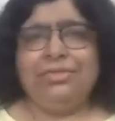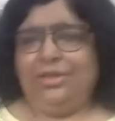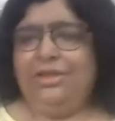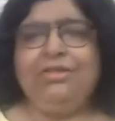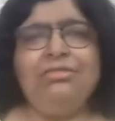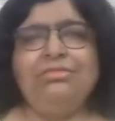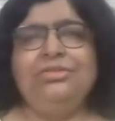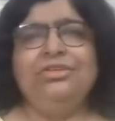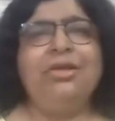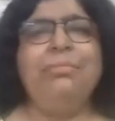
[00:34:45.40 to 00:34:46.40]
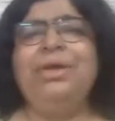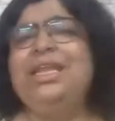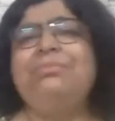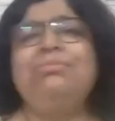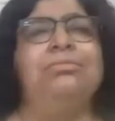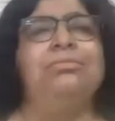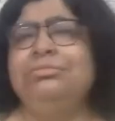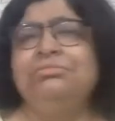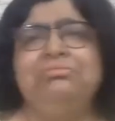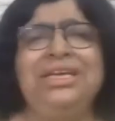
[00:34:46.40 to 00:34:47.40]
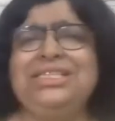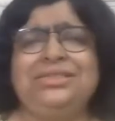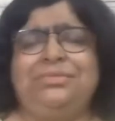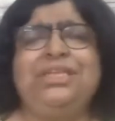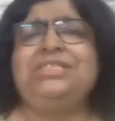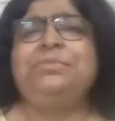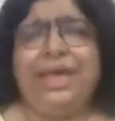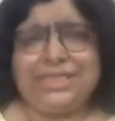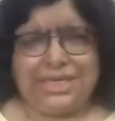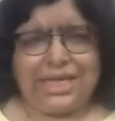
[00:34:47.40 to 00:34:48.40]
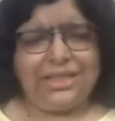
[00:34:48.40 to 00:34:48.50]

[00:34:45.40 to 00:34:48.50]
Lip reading: your minimum. It's basic.